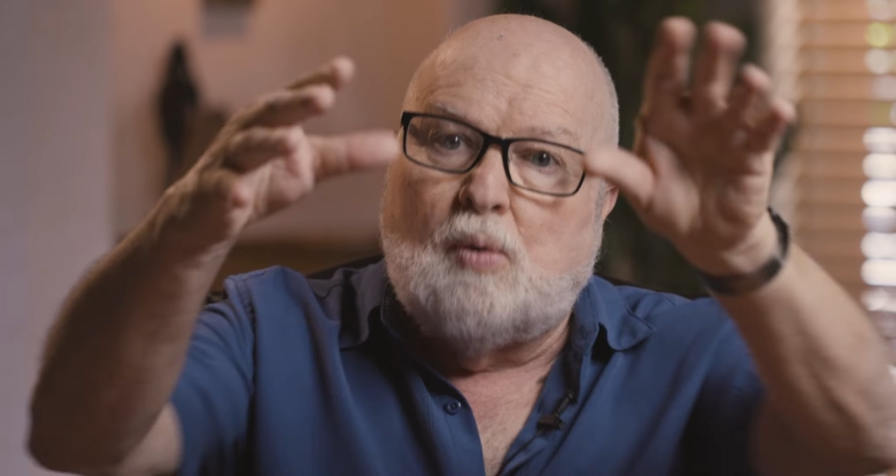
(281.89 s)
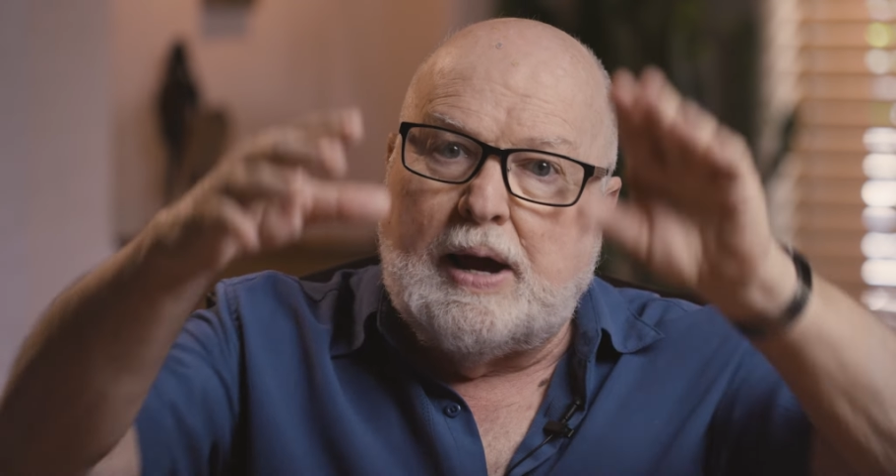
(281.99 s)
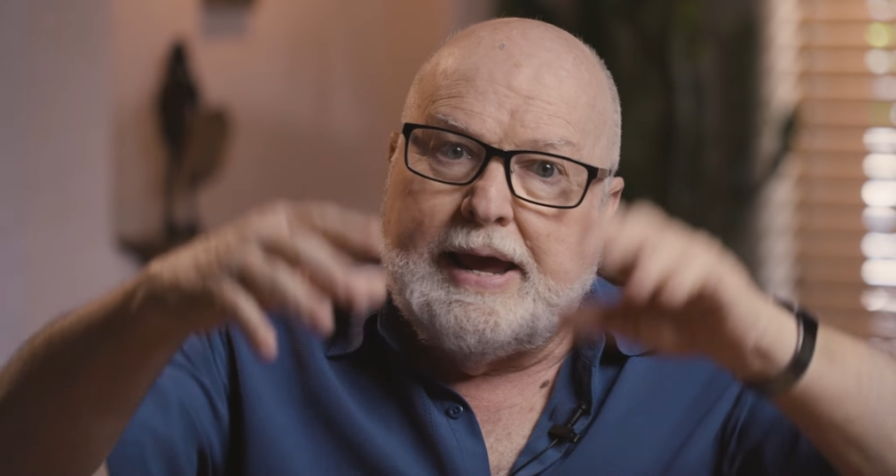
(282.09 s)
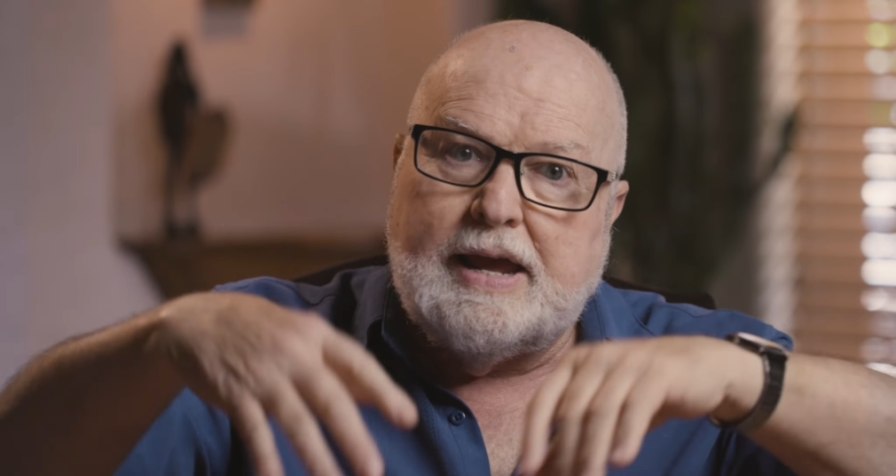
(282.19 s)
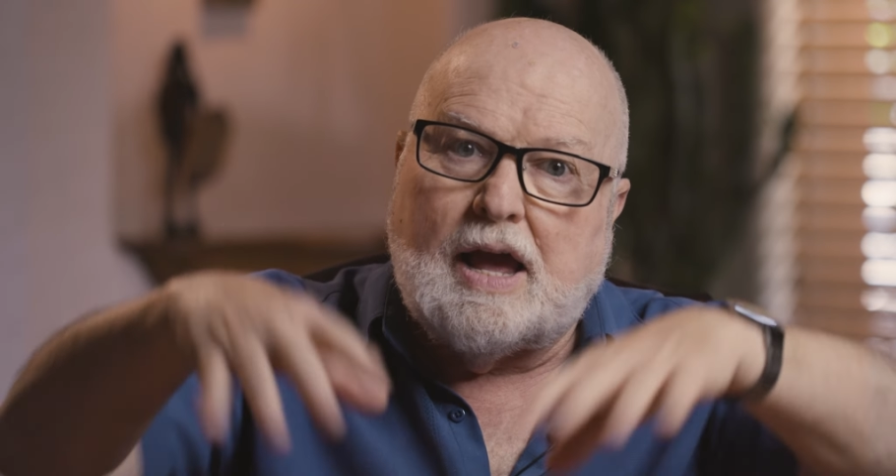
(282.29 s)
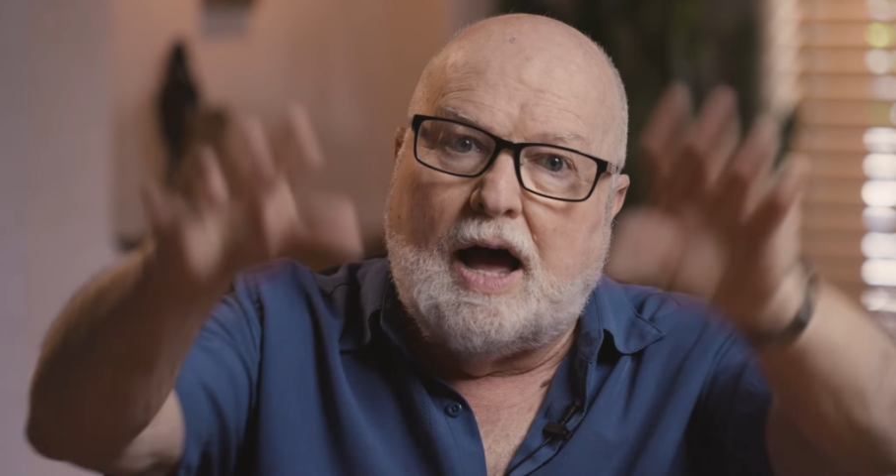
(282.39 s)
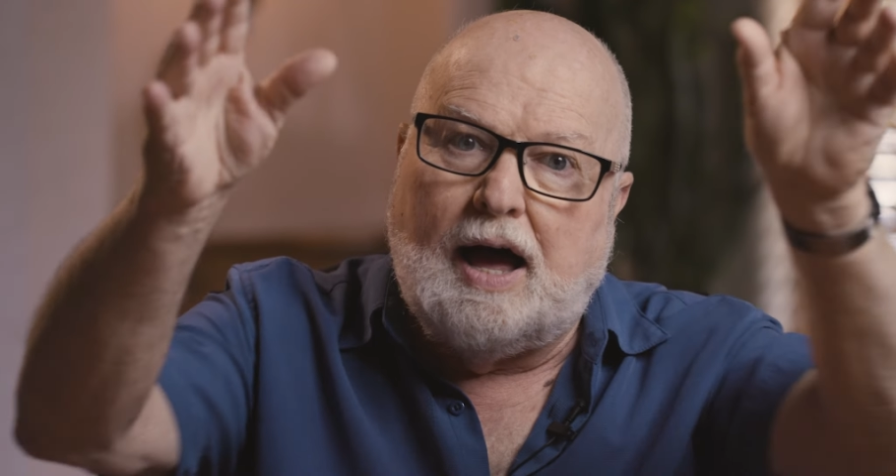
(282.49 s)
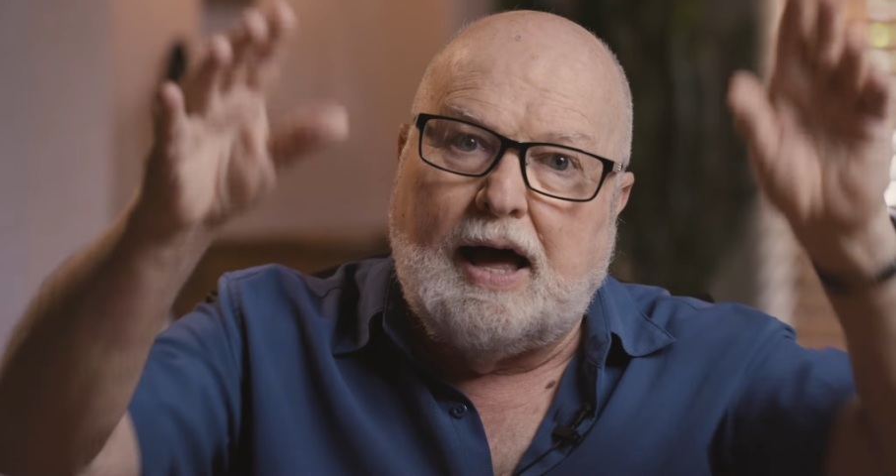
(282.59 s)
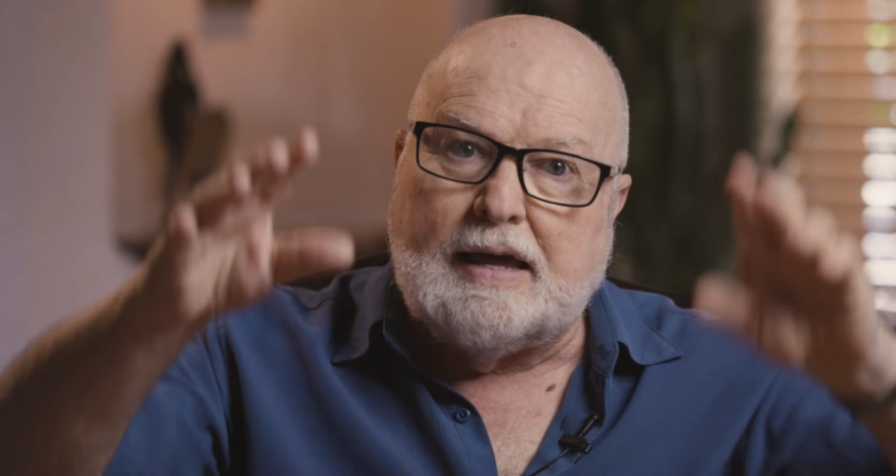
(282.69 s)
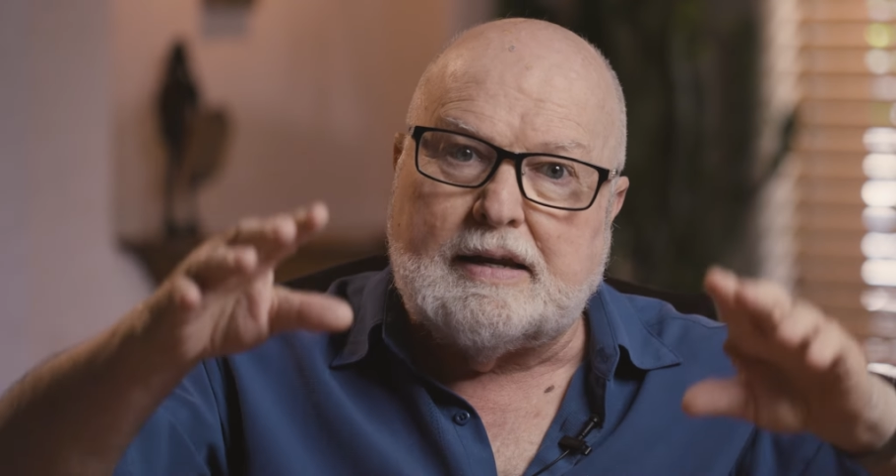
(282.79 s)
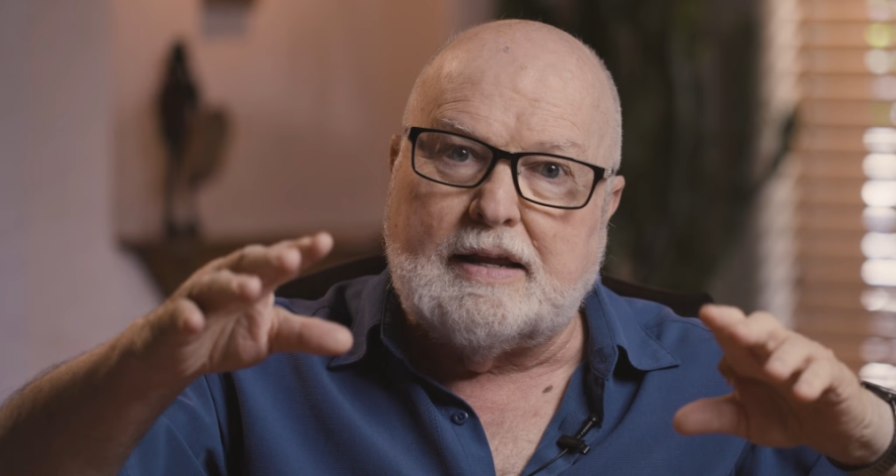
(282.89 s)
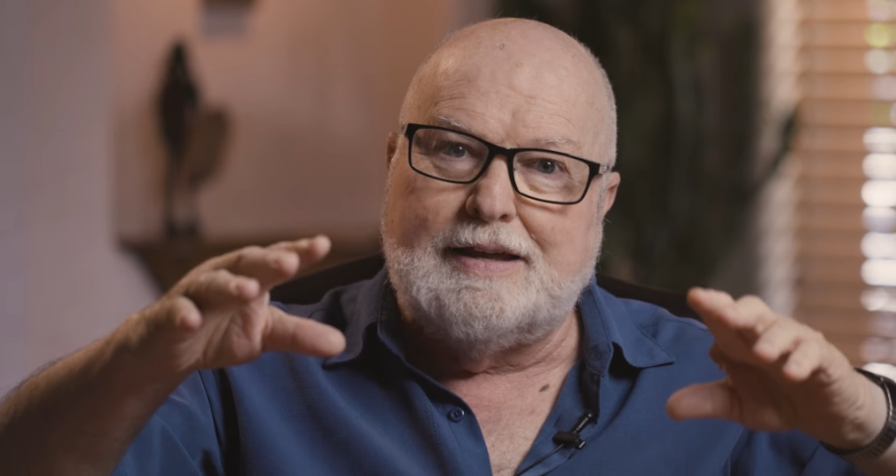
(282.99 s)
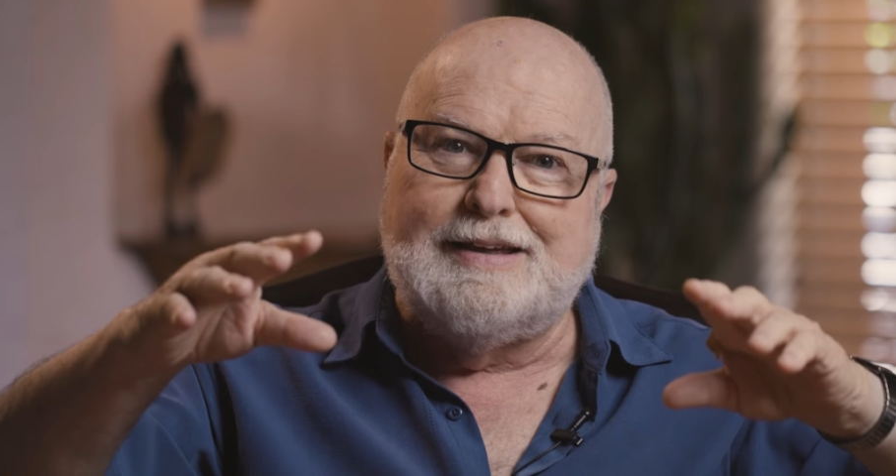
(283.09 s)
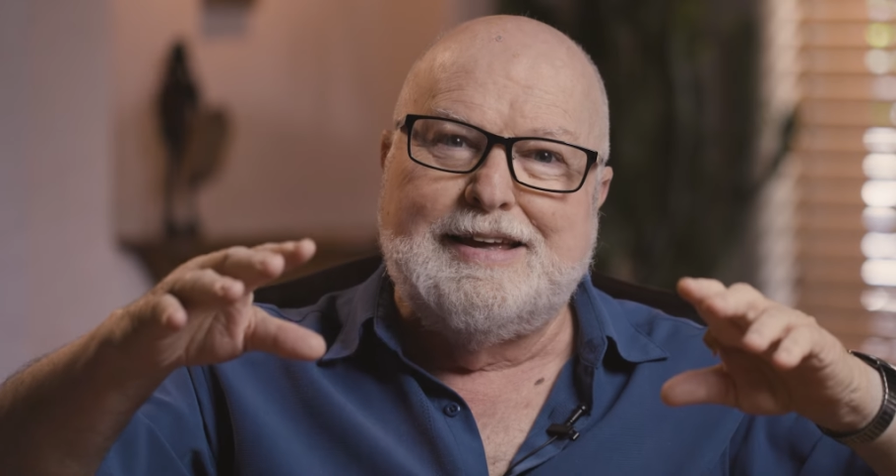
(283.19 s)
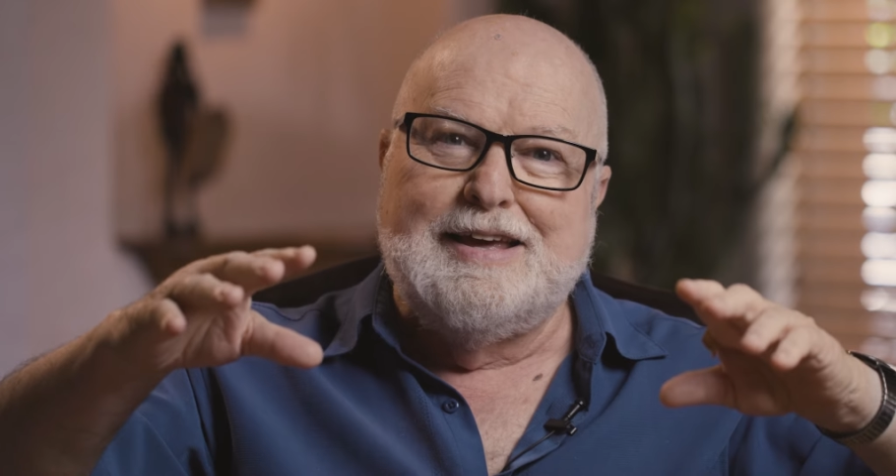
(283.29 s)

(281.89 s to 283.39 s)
away God,